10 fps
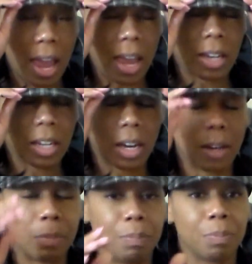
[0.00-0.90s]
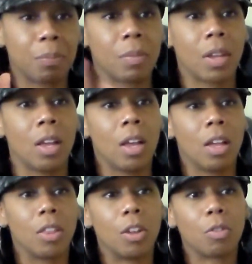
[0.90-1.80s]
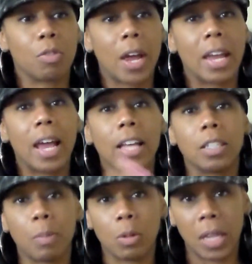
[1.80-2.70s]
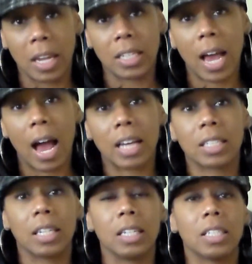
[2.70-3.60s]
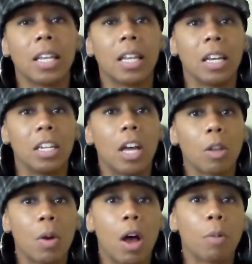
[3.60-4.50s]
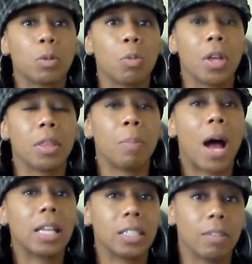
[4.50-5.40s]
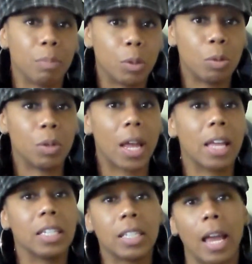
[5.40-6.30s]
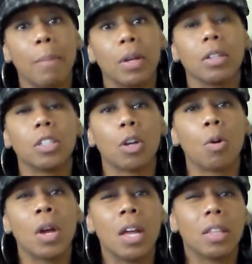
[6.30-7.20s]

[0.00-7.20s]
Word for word: and um, the red has the most antioxidants and then the yellow helps with positive mood and stamina so